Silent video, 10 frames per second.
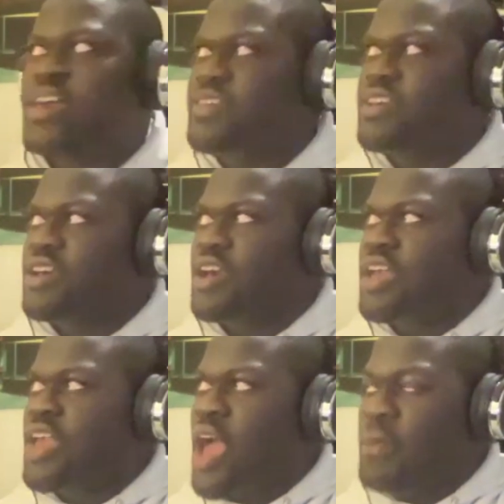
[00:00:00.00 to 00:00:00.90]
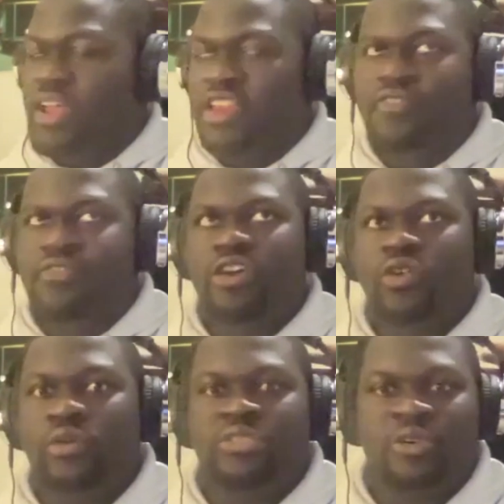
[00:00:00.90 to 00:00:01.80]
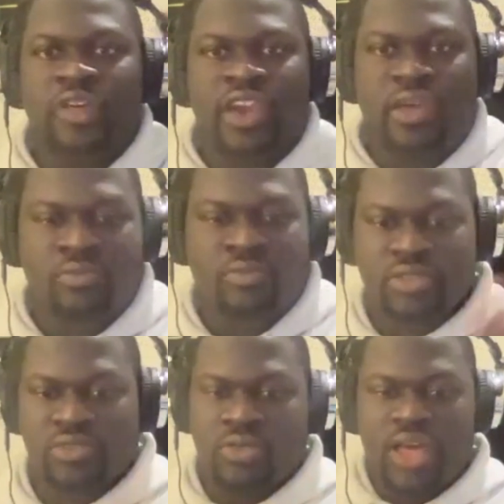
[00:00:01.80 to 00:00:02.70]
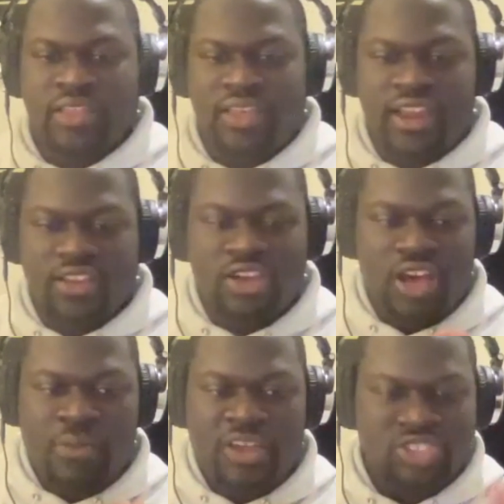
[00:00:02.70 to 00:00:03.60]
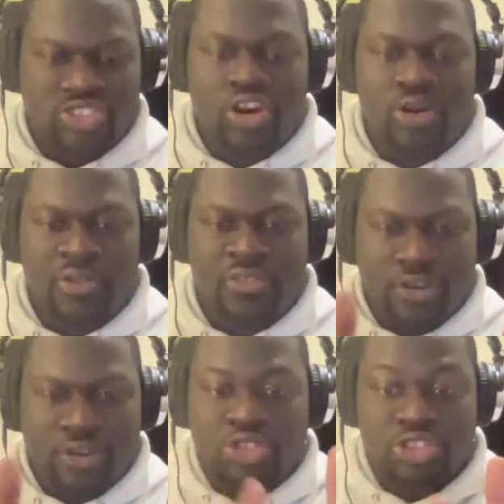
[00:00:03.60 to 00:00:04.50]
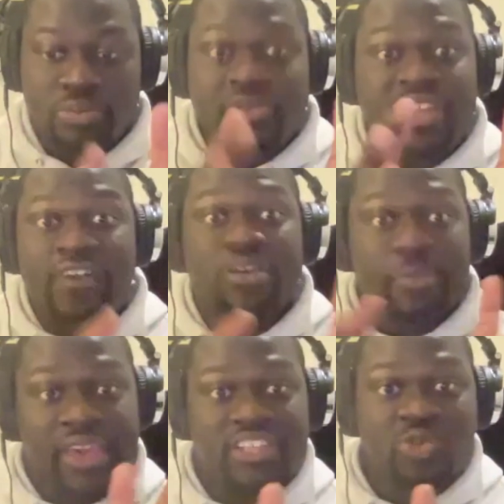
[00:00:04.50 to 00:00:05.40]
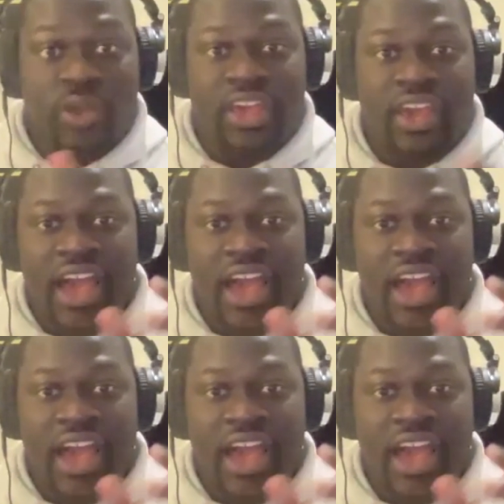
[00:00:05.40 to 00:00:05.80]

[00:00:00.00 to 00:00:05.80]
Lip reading: definitely agree with you. Like, and I started with culture definitely begets winning.